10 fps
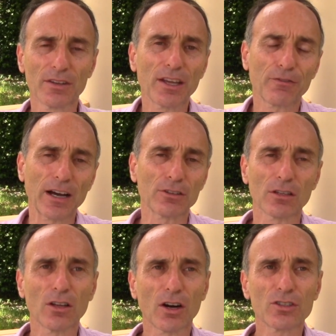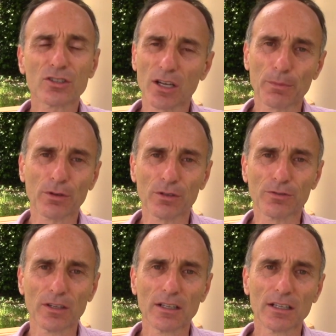They found a large number of
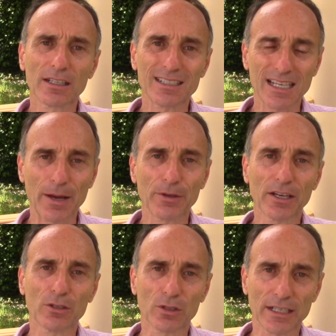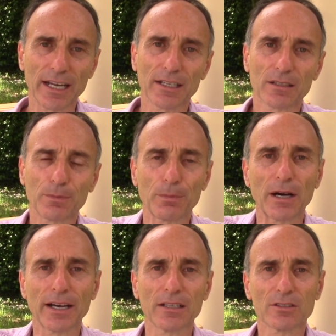contaminated organic
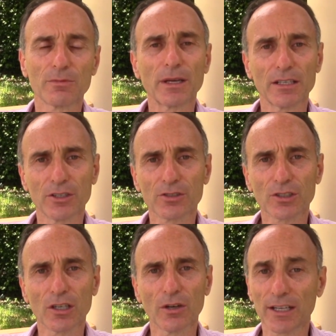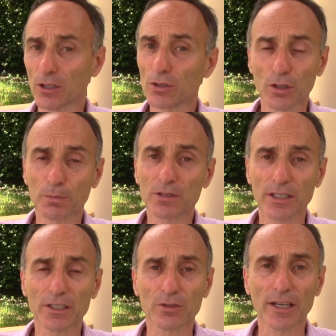papayas many years ago, and I don't know the
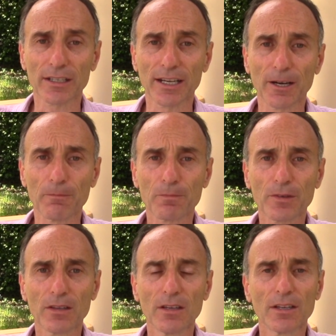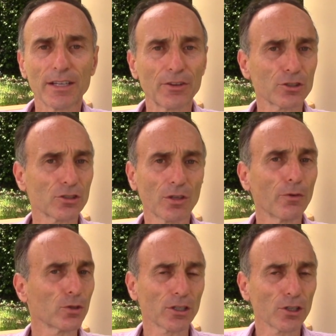percentage right now. Now, there's
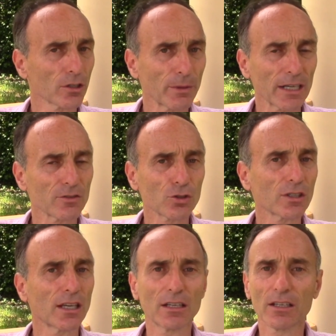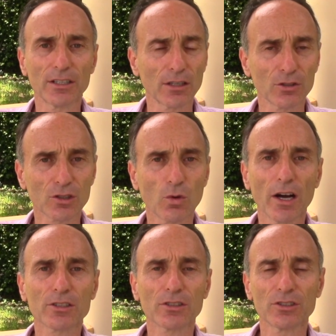only a little amount of zucchini and yellow
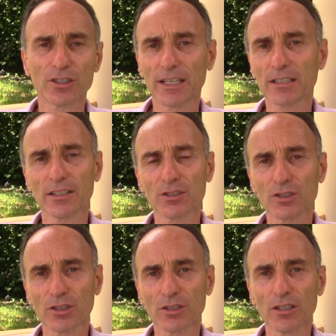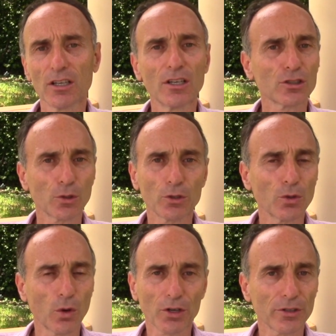squash that are genetically engineered, so when you
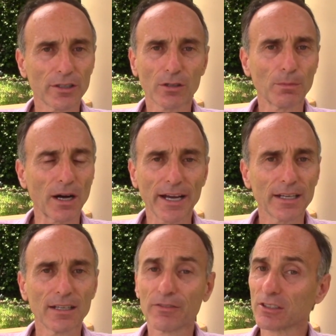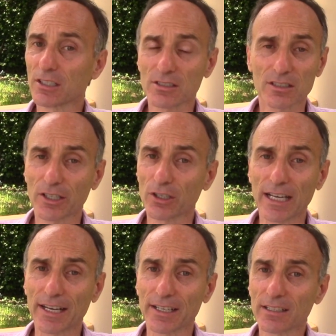order it or buy it, it doesn't say
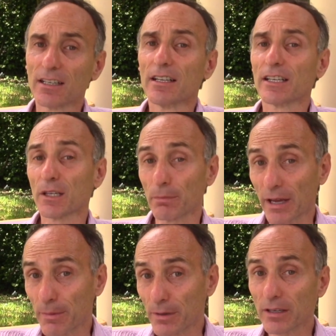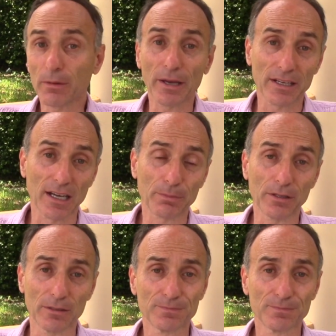organic. It may be and it may not be.